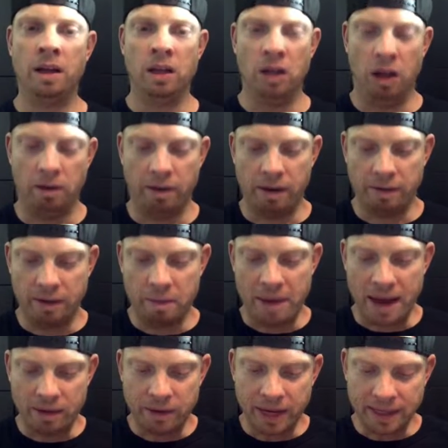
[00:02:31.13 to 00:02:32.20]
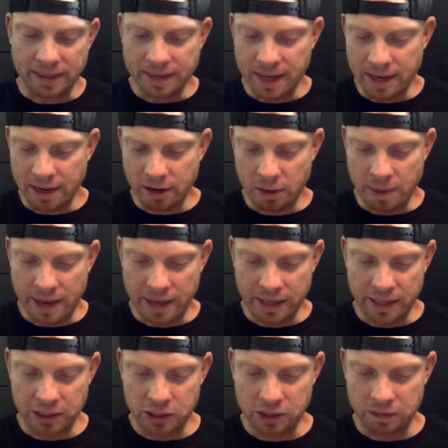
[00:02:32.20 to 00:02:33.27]
just let All right, we're back. We got the ten dollar
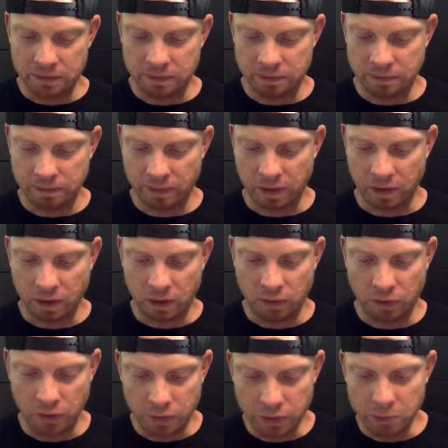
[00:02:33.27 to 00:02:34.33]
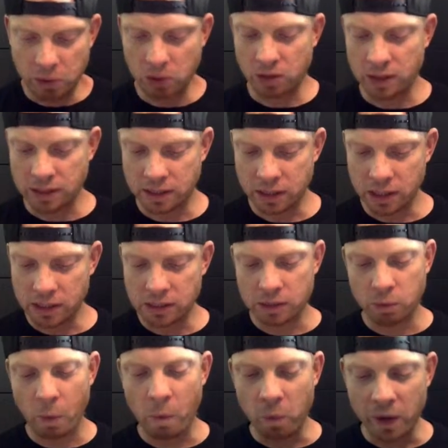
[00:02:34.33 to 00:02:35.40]
package for a few more crystals because
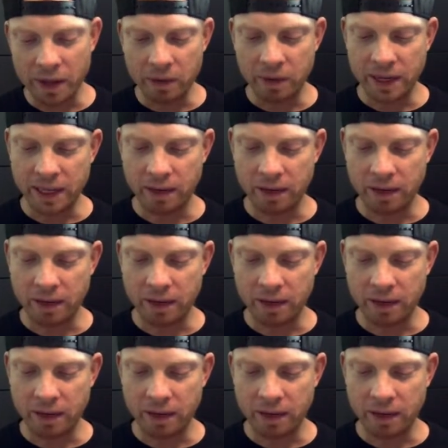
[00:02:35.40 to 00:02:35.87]
we really want to